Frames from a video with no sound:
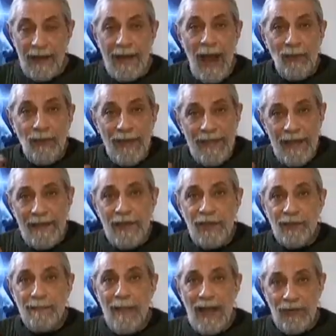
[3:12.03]
Now, within
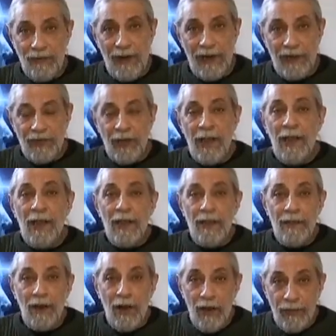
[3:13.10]
this matrix,
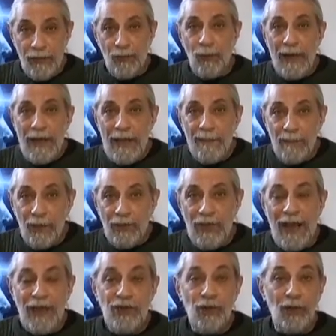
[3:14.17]
there are three
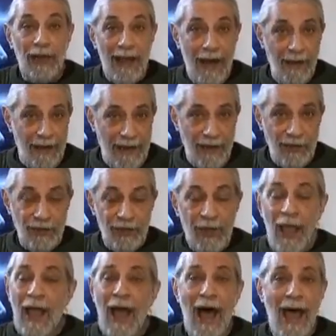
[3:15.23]
potential
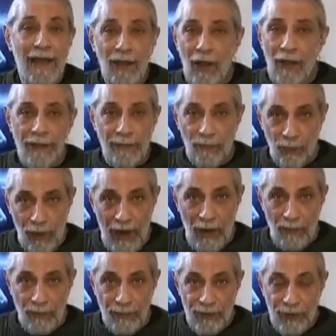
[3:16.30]
areas, I call them
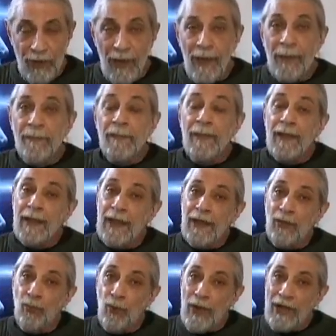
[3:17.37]
realms,
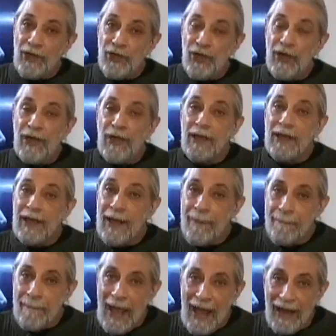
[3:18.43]
in which
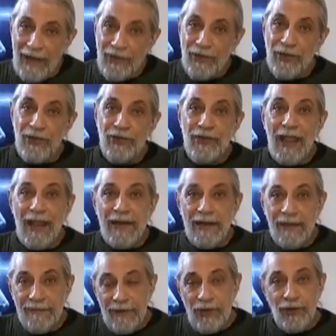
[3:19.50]
imbalances and
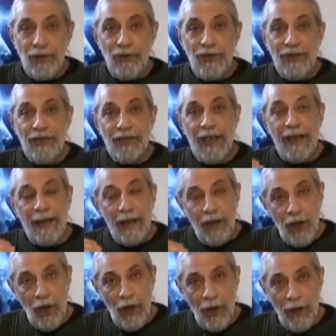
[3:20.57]
deficiencies can
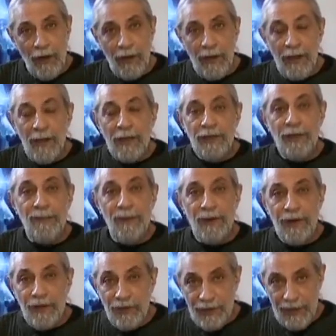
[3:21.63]
occur to
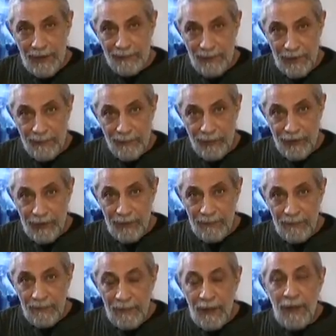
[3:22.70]
produce symptoms.
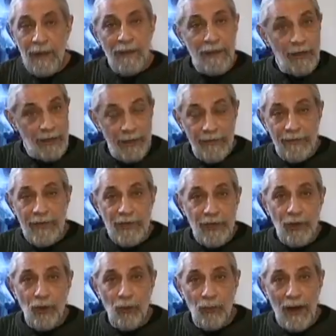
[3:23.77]
There's the
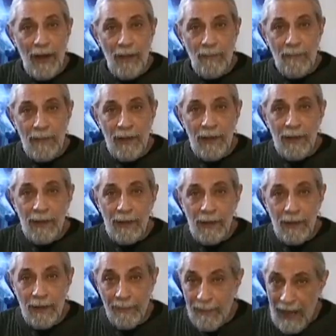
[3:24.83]
physical realm,
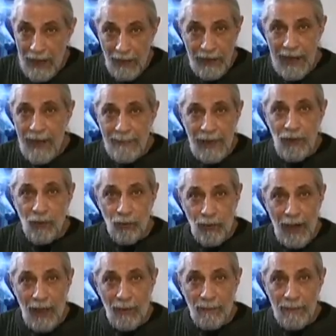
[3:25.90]
the biochemical
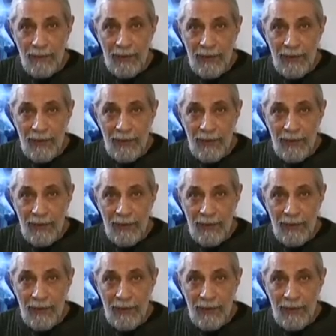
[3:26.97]
realm,